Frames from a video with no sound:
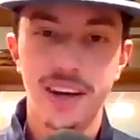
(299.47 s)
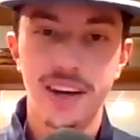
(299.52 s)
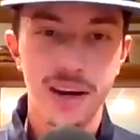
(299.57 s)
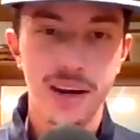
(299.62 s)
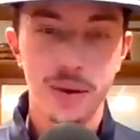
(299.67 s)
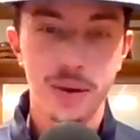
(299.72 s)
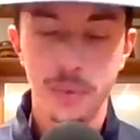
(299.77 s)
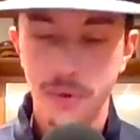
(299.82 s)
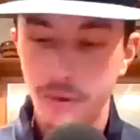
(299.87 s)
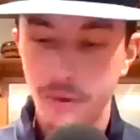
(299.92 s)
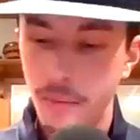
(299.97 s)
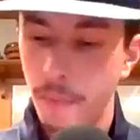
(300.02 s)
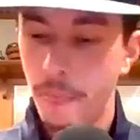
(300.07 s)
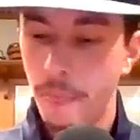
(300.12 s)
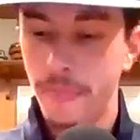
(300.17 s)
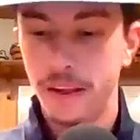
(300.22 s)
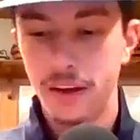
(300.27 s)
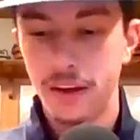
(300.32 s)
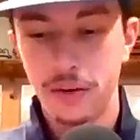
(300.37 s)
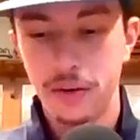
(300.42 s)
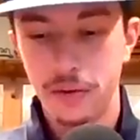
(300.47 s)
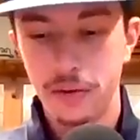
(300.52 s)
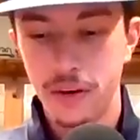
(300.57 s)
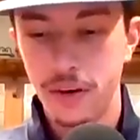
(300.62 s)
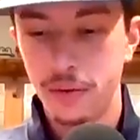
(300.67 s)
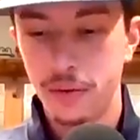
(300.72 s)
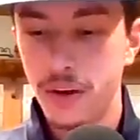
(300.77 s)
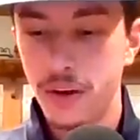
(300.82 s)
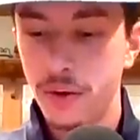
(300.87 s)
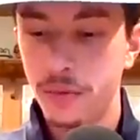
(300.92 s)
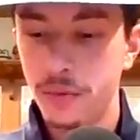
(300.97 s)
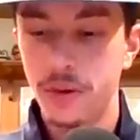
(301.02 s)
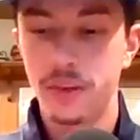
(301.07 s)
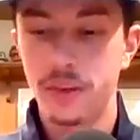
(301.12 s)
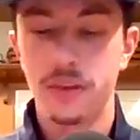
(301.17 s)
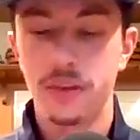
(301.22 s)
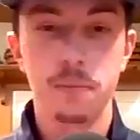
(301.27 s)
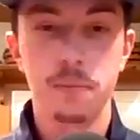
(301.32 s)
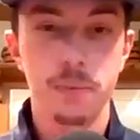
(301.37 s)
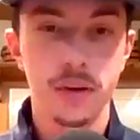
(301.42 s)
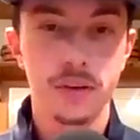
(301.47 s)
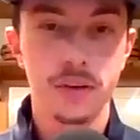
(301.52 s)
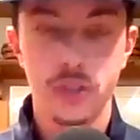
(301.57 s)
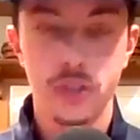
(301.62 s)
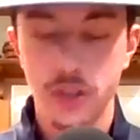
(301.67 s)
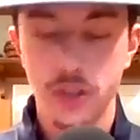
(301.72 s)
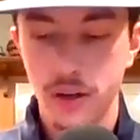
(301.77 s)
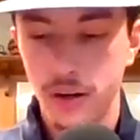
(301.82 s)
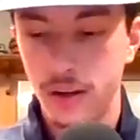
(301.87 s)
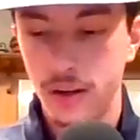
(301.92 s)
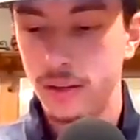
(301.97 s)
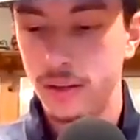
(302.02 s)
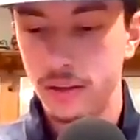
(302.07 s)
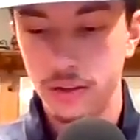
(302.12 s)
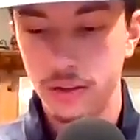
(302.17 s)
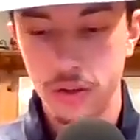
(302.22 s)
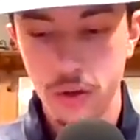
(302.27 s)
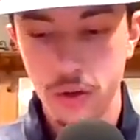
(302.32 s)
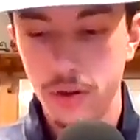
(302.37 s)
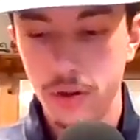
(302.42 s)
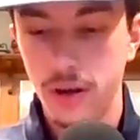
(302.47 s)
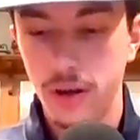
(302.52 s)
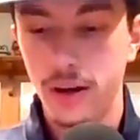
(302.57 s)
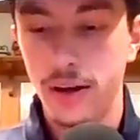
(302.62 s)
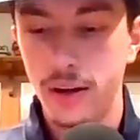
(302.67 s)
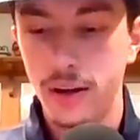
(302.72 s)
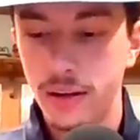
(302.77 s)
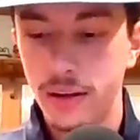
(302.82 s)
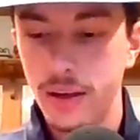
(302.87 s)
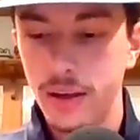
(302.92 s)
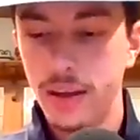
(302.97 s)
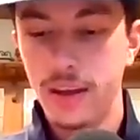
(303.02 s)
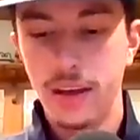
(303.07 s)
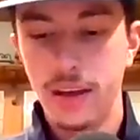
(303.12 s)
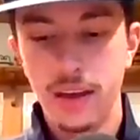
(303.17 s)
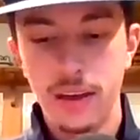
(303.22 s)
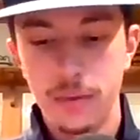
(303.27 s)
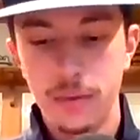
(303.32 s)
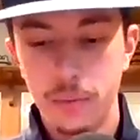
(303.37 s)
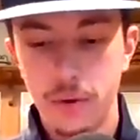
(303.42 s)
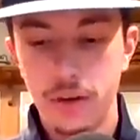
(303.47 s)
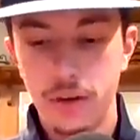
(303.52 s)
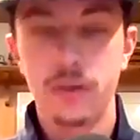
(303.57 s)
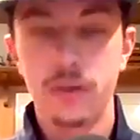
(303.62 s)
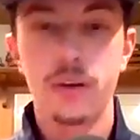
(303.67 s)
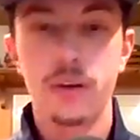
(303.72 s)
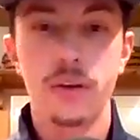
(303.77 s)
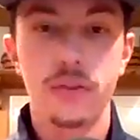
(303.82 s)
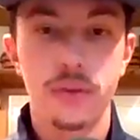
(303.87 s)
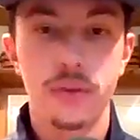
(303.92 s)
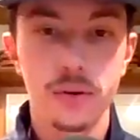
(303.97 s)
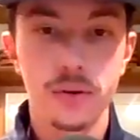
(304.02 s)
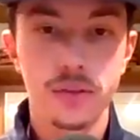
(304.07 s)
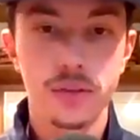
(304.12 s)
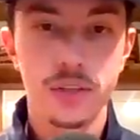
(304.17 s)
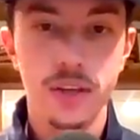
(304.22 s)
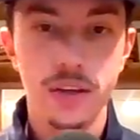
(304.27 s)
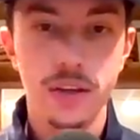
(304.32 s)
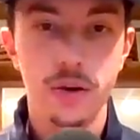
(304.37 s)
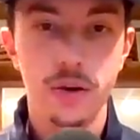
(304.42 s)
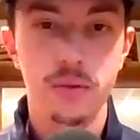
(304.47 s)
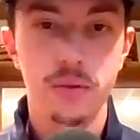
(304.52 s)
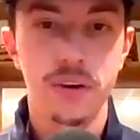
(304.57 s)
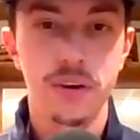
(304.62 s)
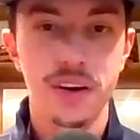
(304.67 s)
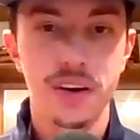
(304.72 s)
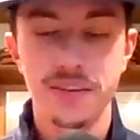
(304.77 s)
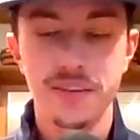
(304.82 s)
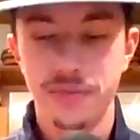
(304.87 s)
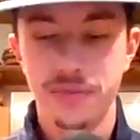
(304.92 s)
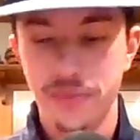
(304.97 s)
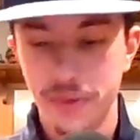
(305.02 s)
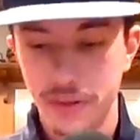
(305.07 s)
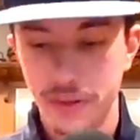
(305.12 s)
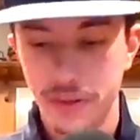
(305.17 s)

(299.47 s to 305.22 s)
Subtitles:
Iowa gonna run away with it. But UConn went on a 13-0 run for